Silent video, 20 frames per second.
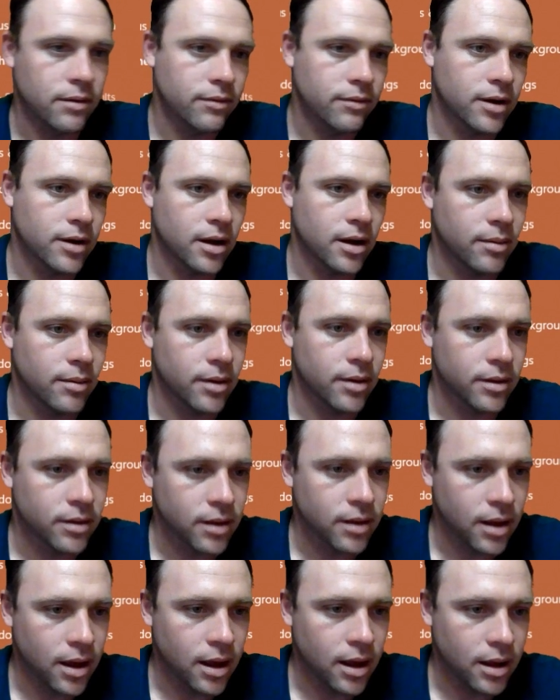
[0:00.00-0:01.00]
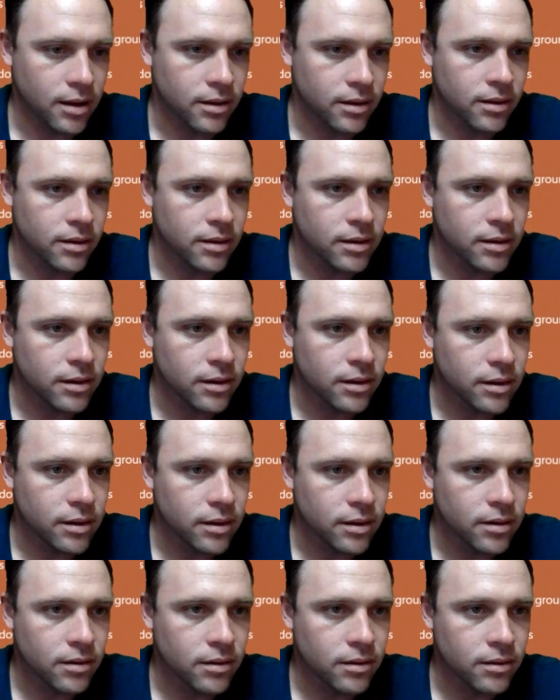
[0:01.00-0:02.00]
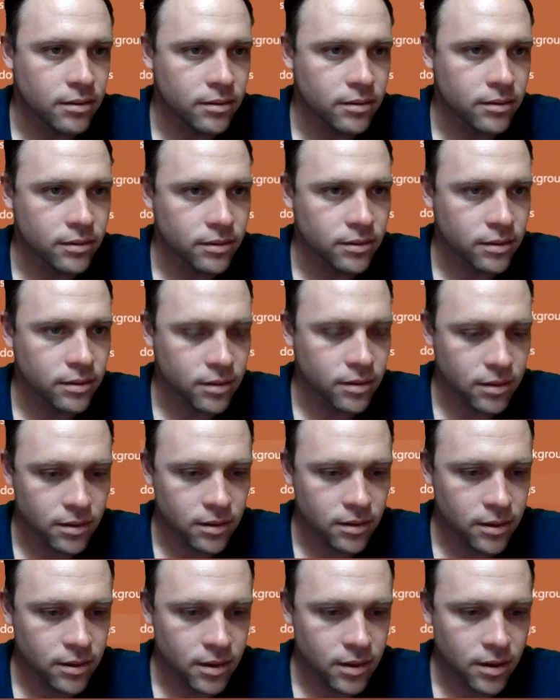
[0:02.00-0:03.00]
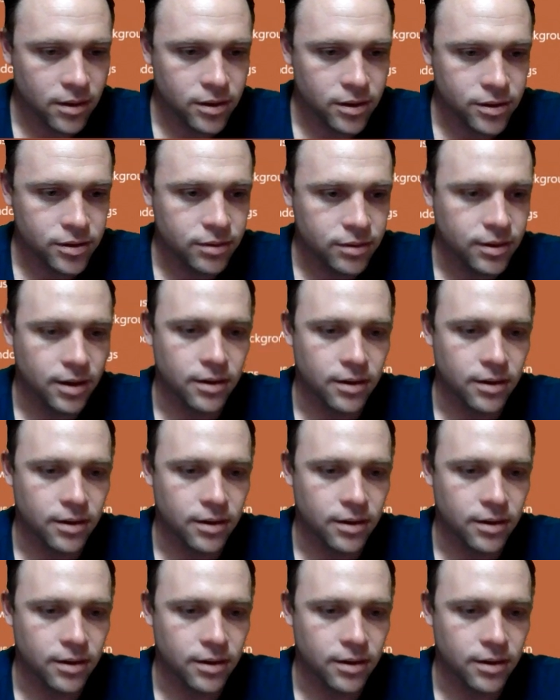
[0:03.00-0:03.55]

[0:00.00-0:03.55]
I forgot about that. Let's go